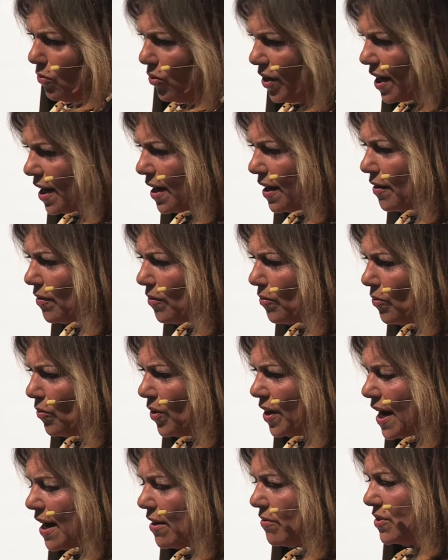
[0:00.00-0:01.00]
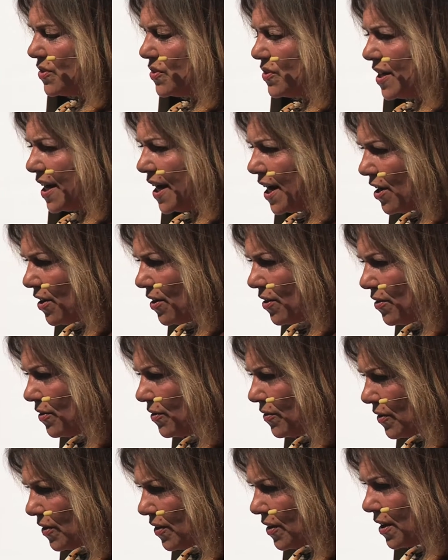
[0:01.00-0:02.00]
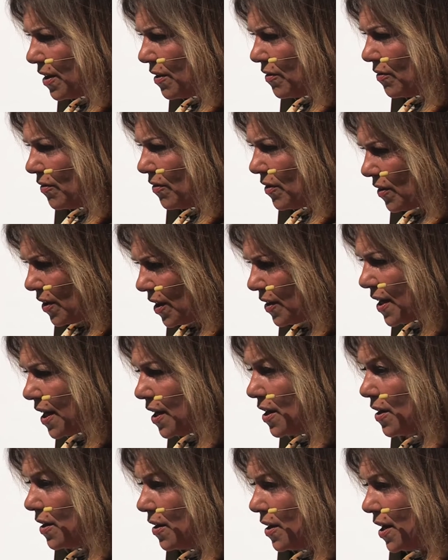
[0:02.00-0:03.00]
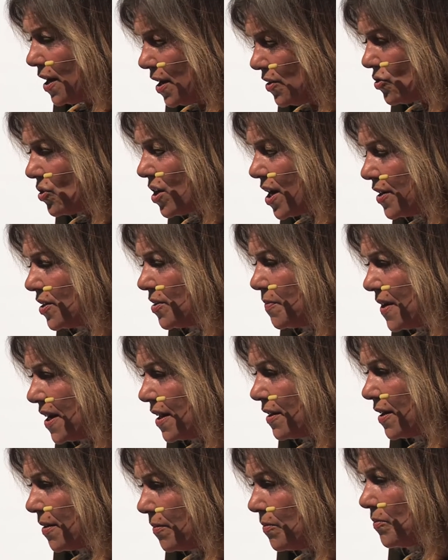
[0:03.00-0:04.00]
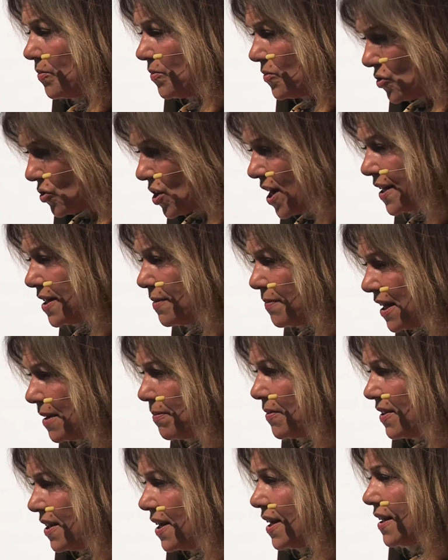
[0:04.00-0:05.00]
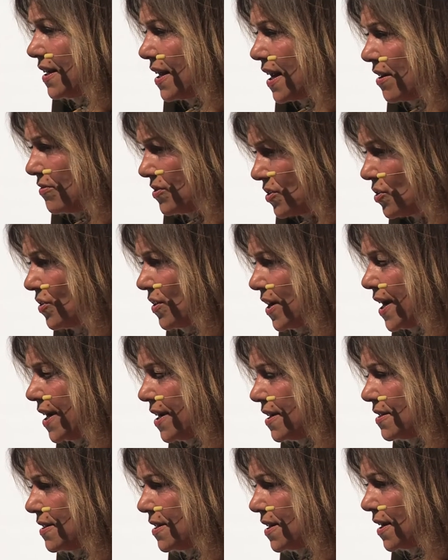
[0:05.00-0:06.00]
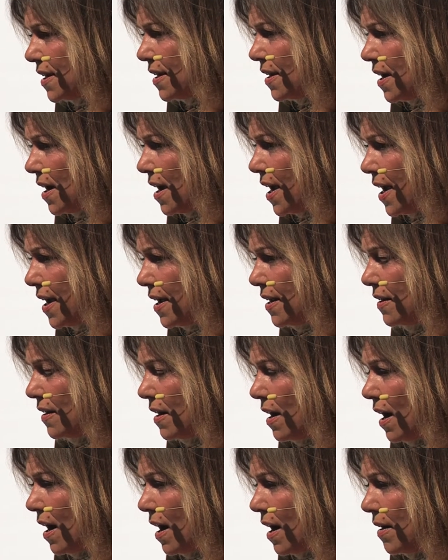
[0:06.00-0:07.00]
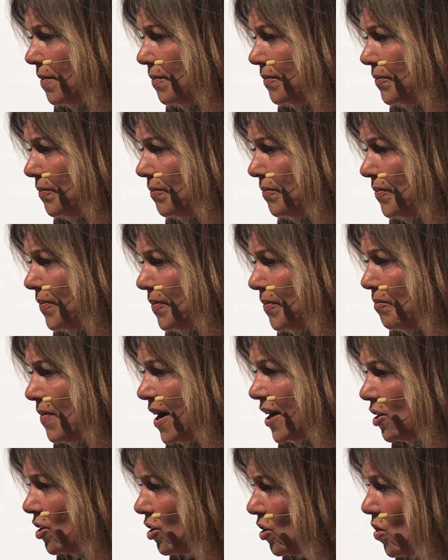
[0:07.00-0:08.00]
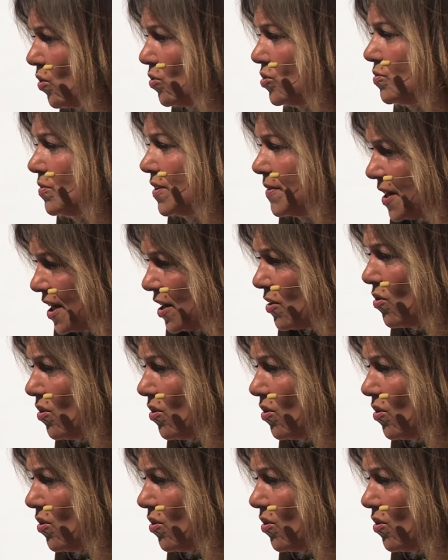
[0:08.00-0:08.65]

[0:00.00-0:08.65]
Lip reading: when I was there, he tried to make me think that I was crazy, and my clothes would get